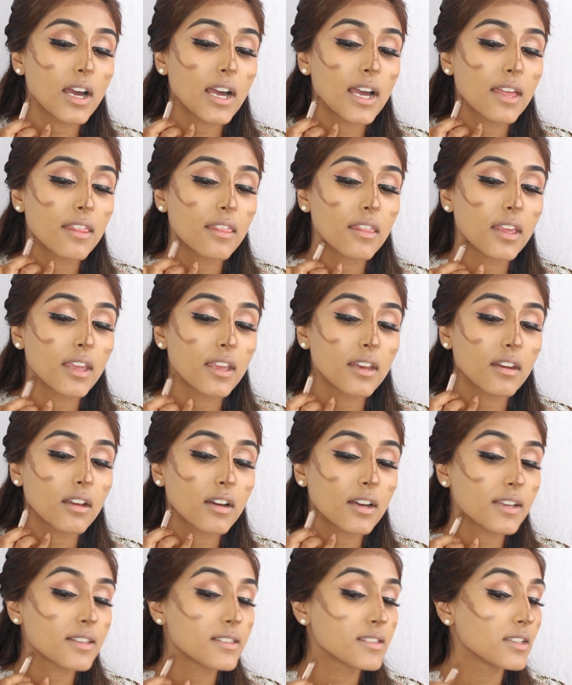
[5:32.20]
And
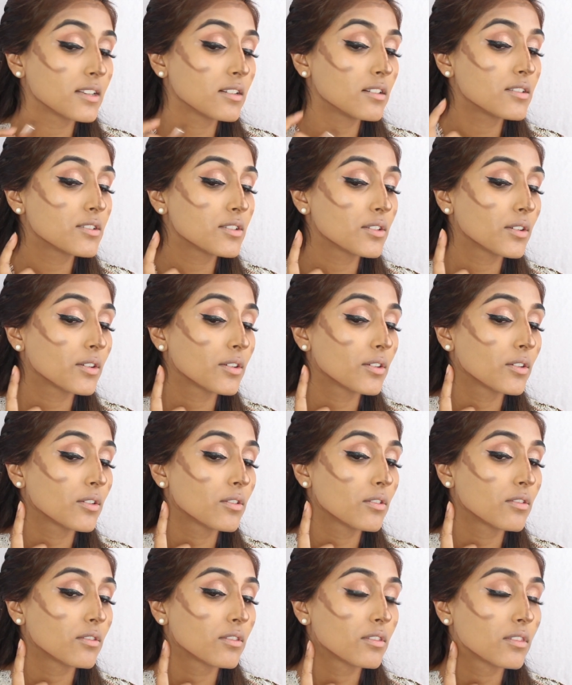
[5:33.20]
then I still
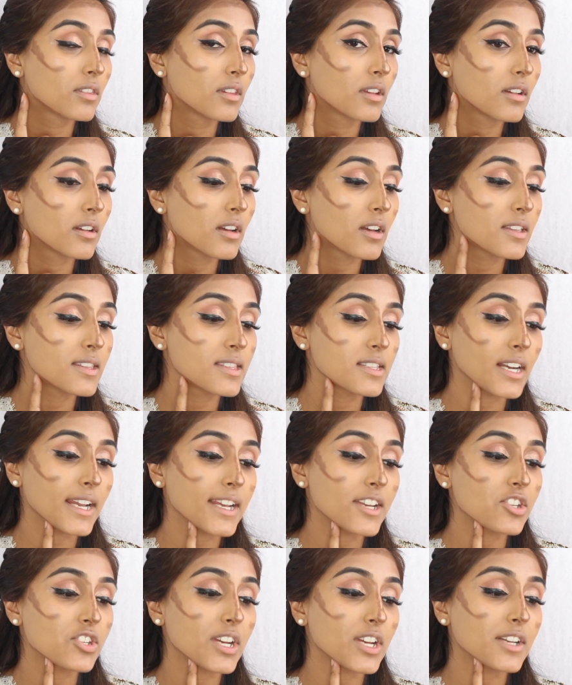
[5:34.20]
do a
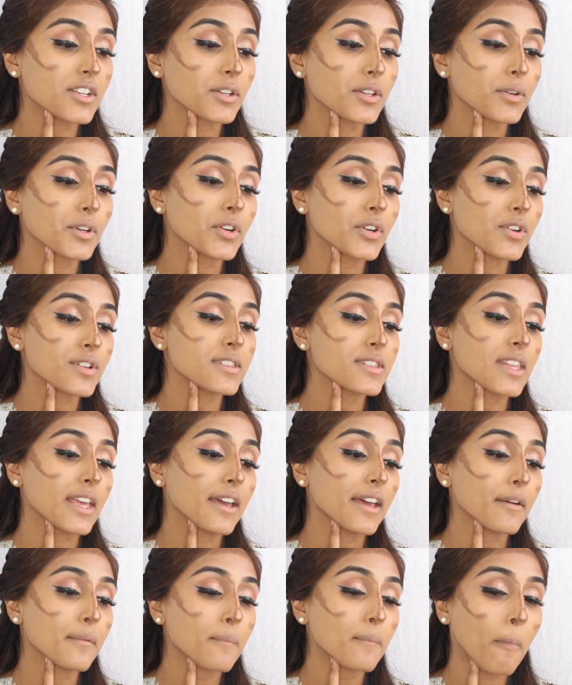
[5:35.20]
slight shadow across
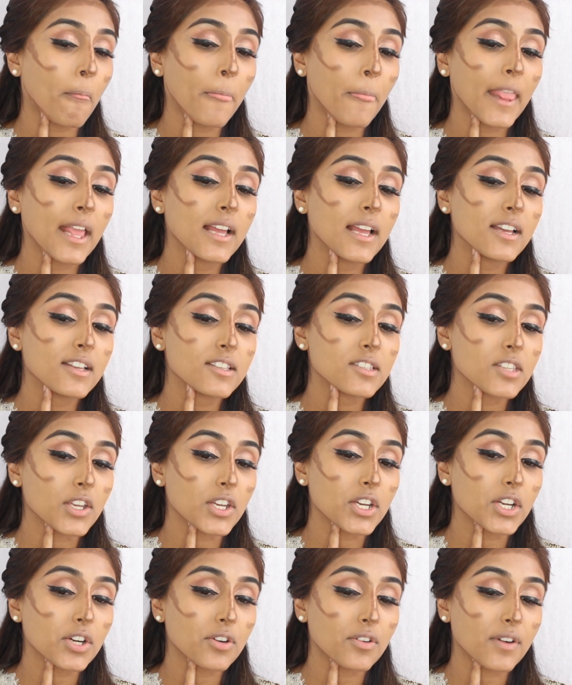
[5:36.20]
there, so
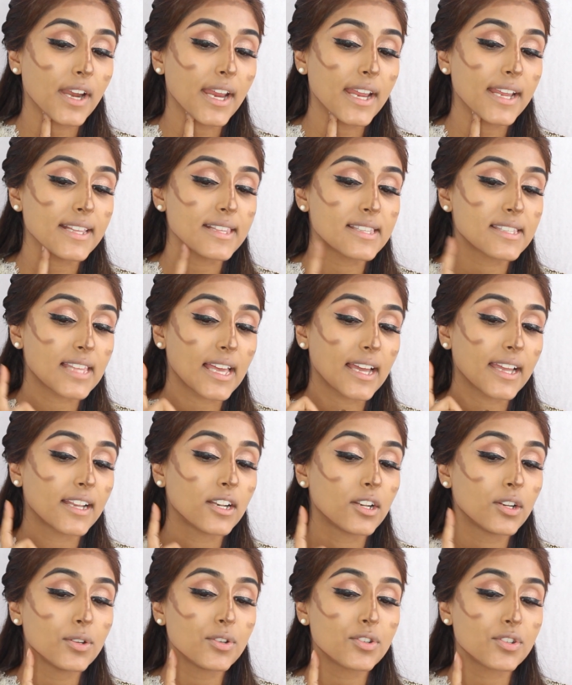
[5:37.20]
it creates that
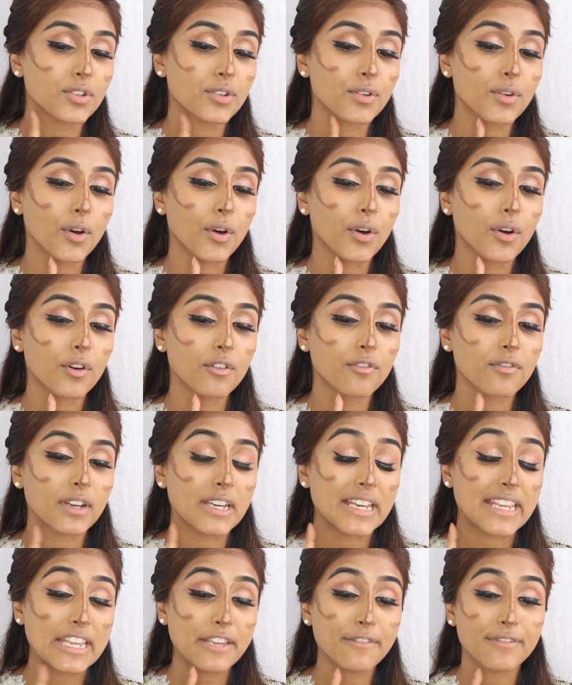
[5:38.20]
illusion of
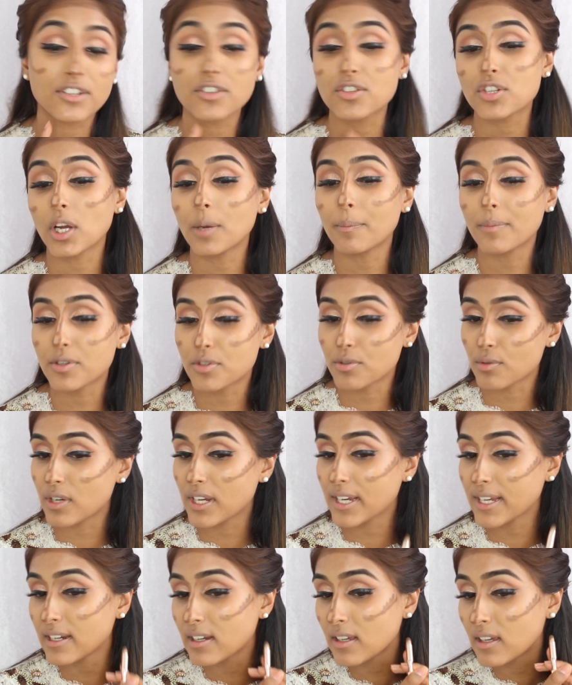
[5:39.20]
an even sharper
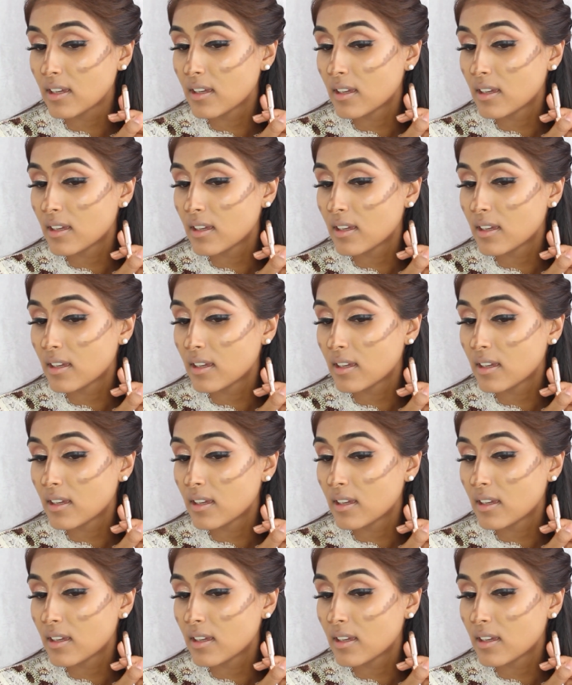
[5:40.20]
jawline.